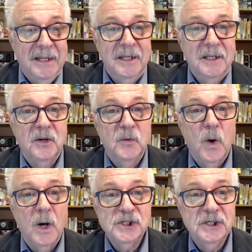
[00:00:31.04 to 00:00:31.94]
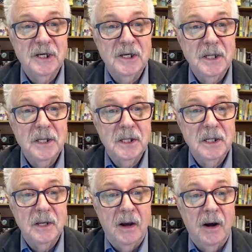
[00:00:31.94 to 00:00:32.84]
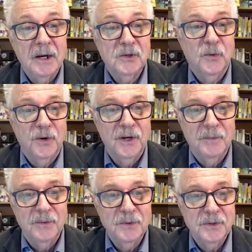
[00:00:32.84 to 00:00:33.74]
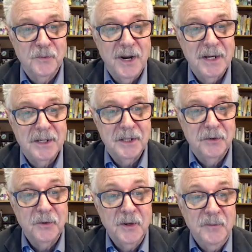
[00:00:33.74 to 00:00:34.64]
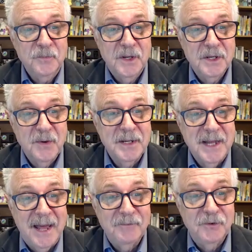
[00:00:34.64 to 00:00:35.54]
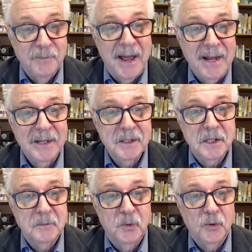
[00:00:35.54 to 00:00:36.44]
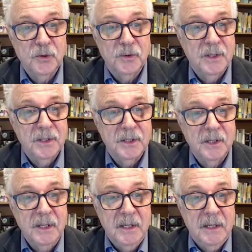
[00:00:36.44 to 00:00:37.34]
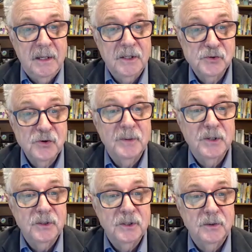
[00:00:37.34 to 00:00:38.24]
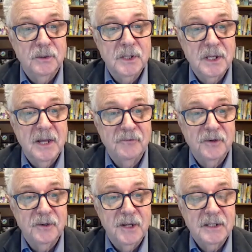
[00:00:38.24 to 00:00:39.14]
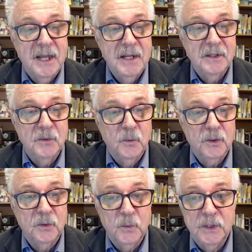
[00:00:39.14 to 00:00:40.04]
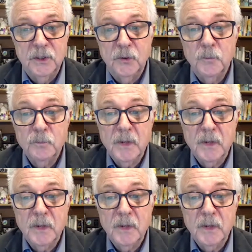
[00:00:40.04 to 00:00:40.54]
in their Washington, D.C. auditorium, and it was great. So it's great to have you back as a supporter and as a contributor to Safer Internet Day and the work that we do.